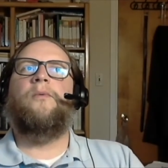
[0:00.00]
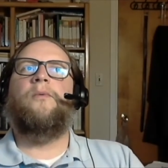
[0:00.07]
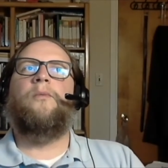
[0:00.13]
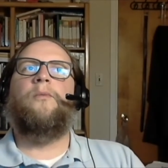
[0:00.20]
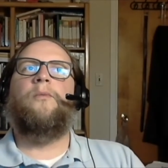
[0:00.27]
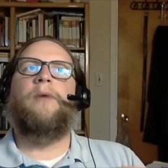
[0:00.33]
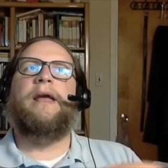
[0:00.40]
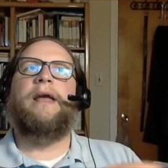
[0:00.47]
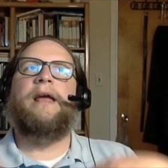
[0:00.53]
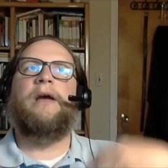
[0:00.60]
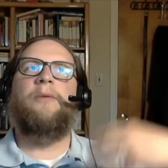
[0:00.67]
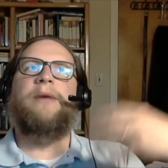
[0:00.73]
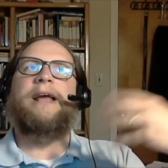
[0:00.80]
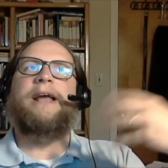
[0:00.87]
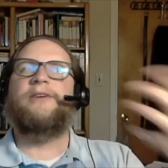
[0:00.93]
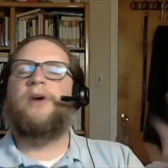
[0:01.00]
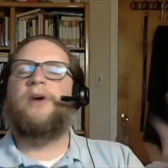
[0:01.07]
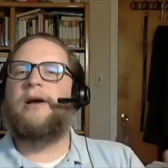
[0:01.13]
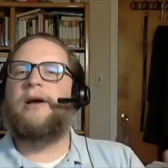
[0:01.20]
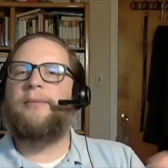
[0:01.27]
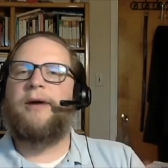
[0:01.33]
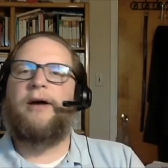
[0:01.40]
we can talk
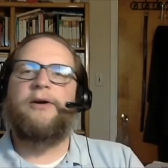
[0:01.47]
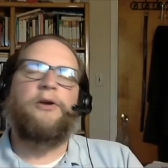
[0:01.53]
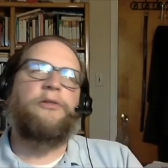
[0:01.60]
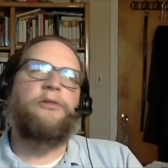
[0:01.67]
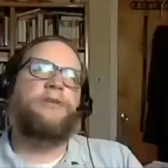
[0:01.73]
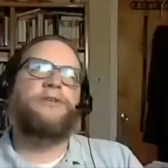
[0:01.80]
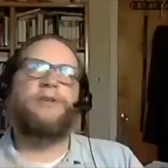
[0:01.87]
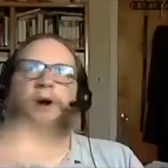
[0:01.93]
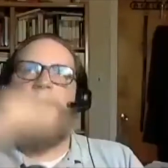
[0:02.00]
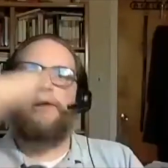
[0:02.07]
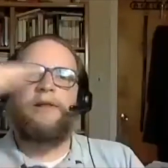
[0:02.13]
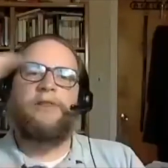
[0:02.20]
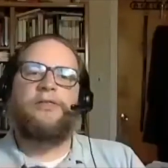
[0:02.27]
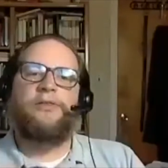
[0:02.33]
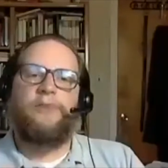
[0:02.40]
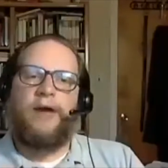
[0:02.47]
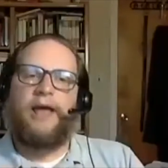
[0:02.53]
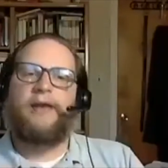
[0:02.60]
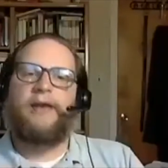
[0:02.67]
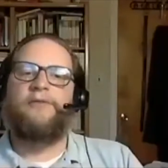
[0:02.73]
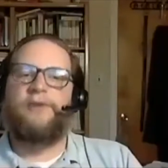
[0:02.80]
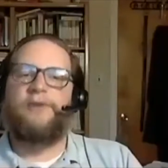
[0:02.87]
about, the scarlet
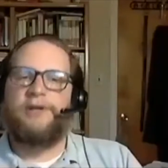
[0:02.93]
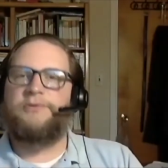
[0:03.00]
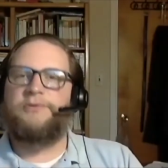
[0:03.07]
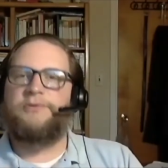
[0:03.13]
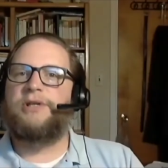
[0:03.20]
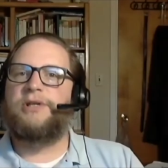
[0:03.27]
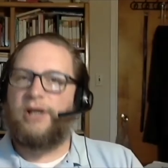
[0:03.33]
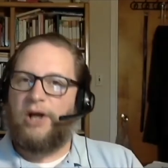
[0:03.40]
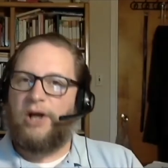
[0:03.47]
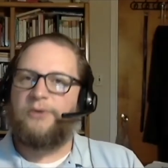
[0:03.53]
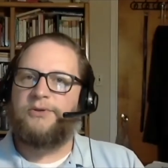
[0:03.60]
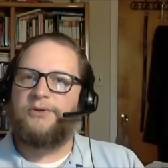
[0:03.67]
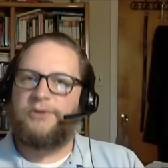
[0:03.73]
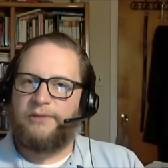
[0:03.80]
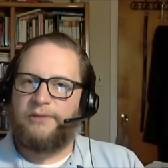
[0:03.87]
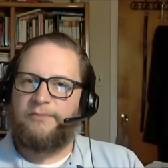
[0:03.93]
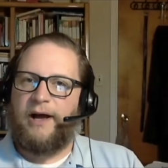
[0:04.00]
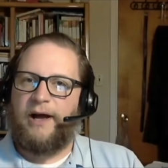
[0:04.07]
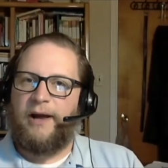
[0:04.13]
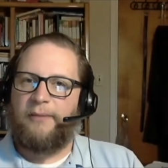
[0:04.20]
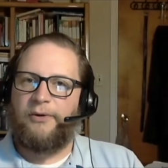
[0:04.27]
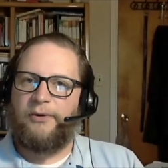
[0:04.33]
thread of redemption that goes to the
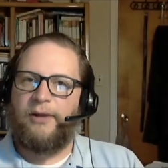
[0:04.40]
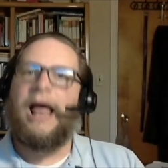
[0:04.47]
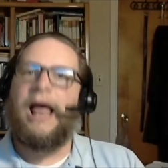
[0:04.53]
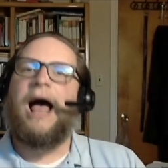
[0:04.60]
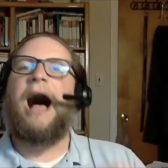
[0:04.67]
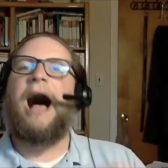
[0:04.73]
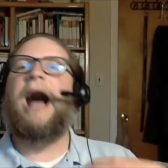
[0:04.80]
Bible. I